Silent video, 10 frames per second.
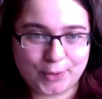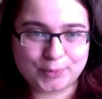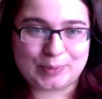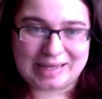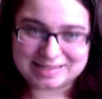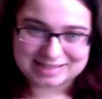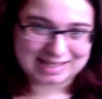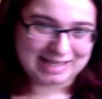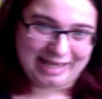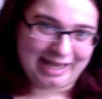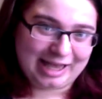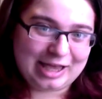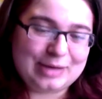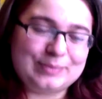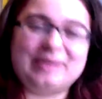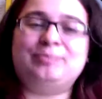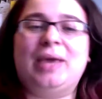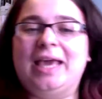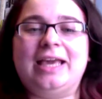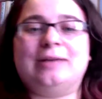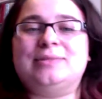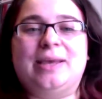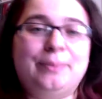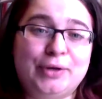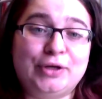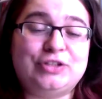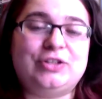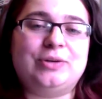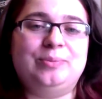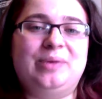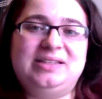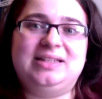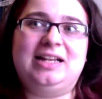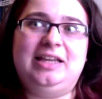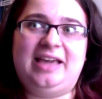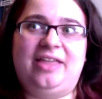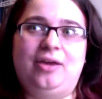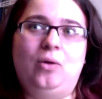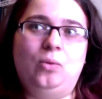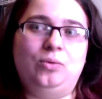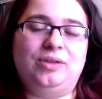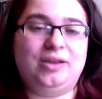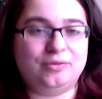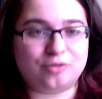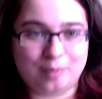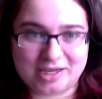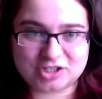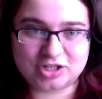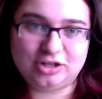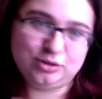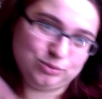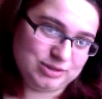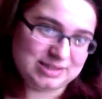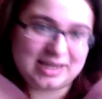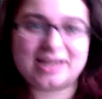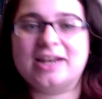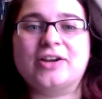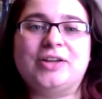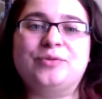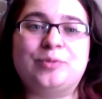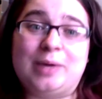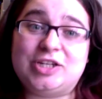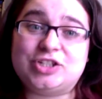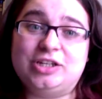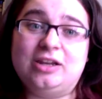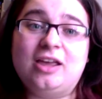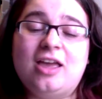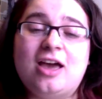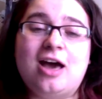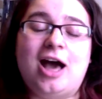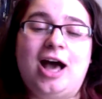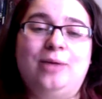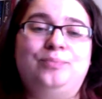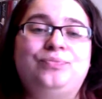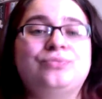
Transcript: basically by picking up 10 books you can basically gather all the information and all the secondary information that